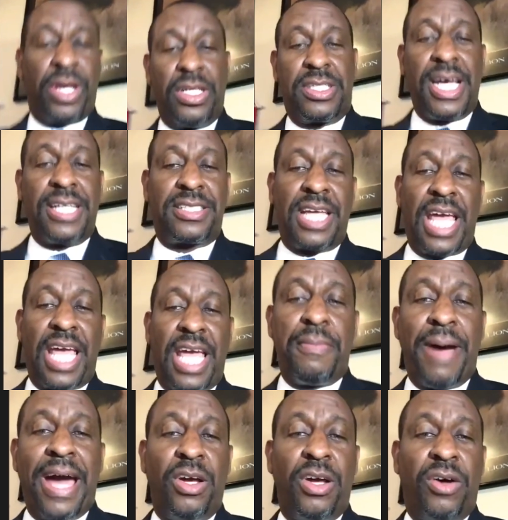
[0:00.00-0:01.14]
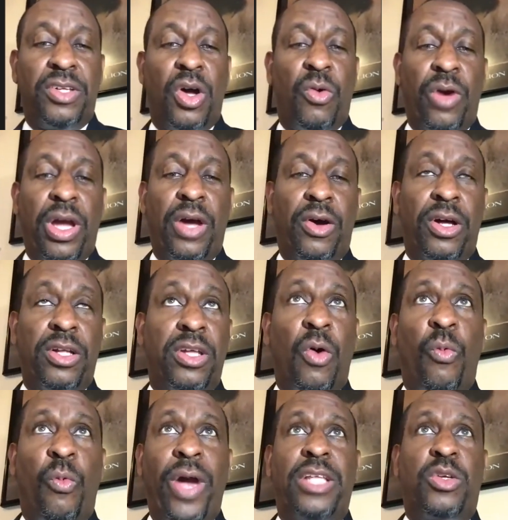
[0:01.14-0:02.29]
can test everybody on
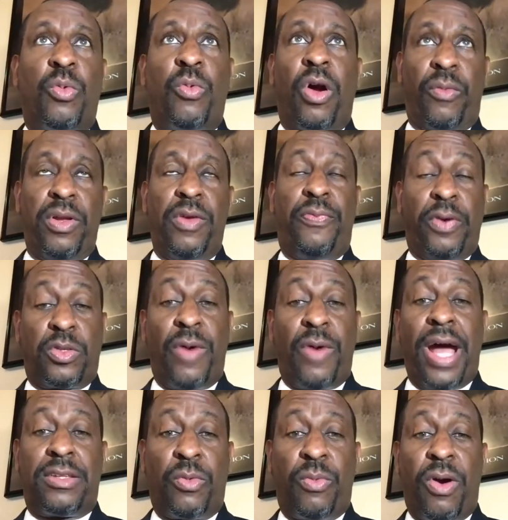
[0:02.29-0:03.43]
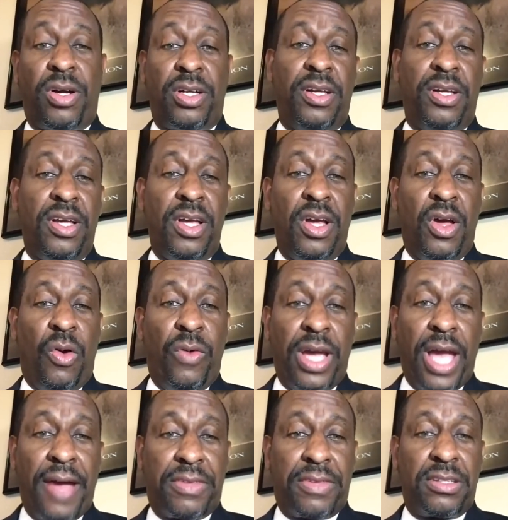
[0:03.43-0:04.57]
their way to work. When you first arrive to work, we
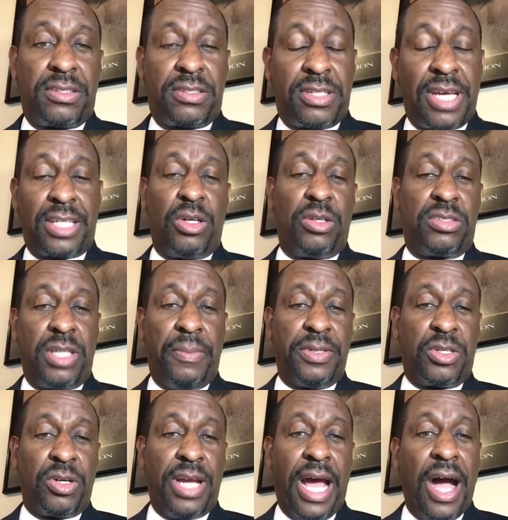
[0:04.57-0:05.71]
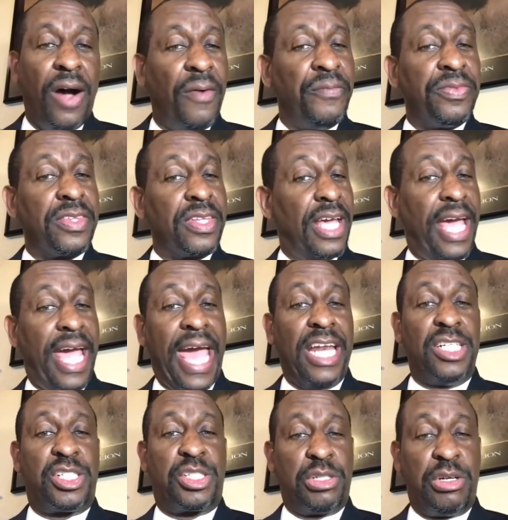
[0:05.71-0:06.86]
have to check your temperature now and
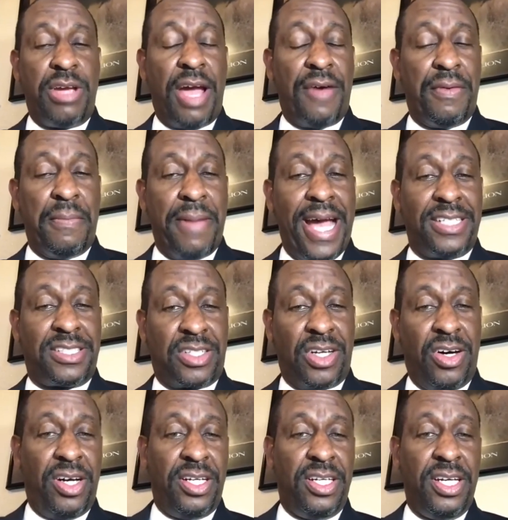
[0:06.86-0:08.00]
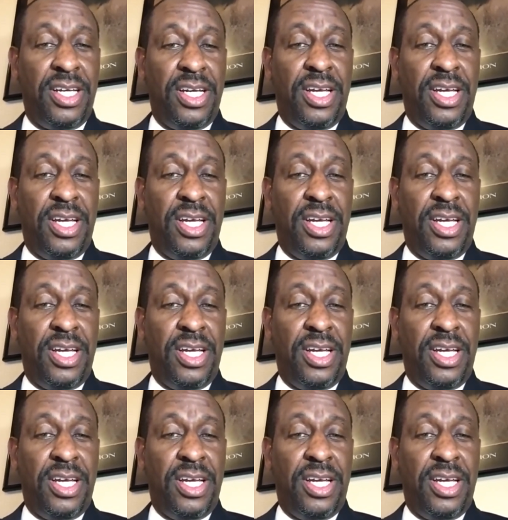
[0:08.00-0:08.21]
ensure you have a mask on